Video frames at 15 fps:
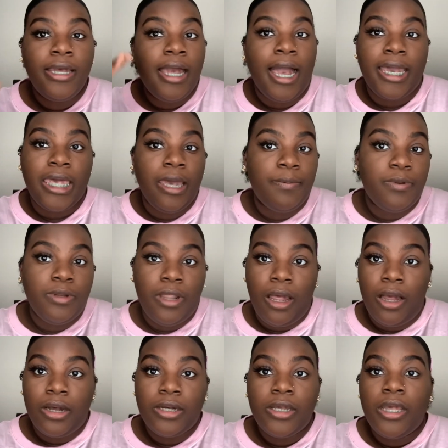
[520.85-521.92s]
I kept them
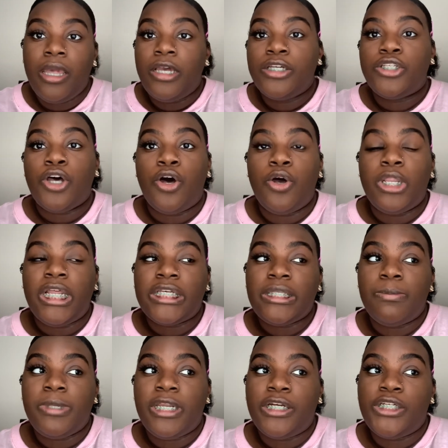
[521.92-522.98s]
long. So that's
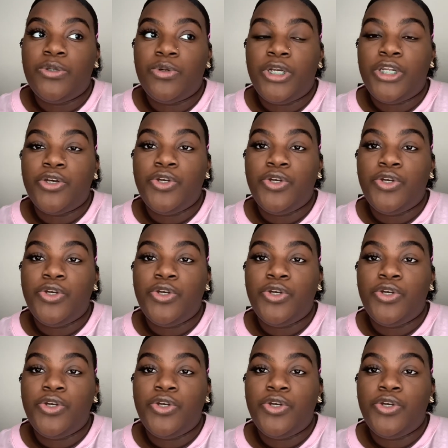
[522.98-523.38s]
something else you wanna do.